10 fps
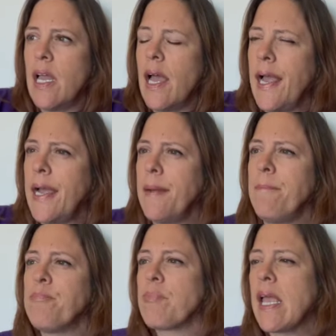
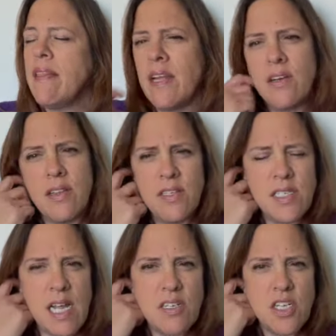And
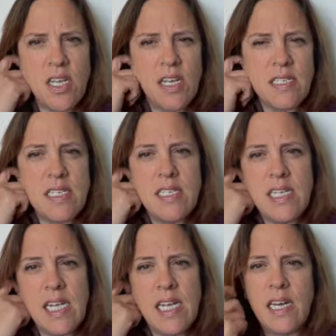there's actually a
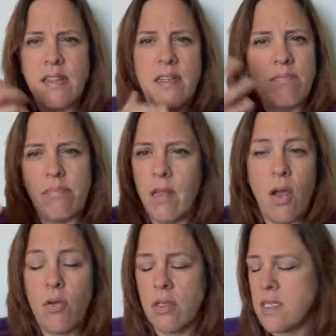scene at the
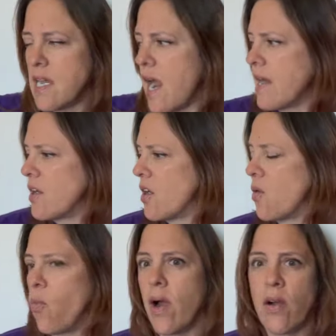local
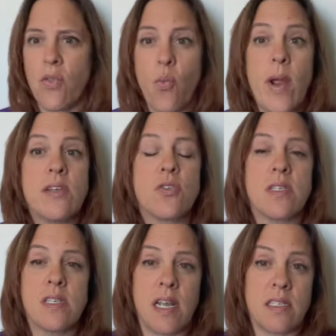diner where the
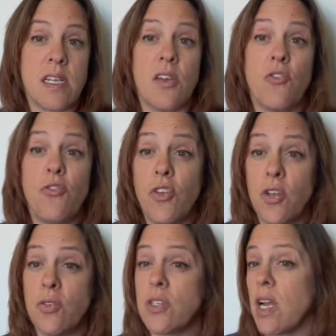waitress gets
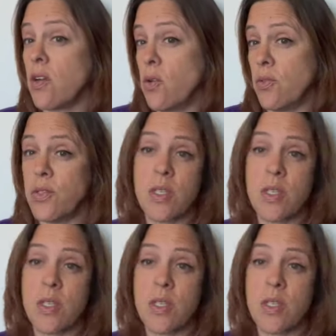confused on who's the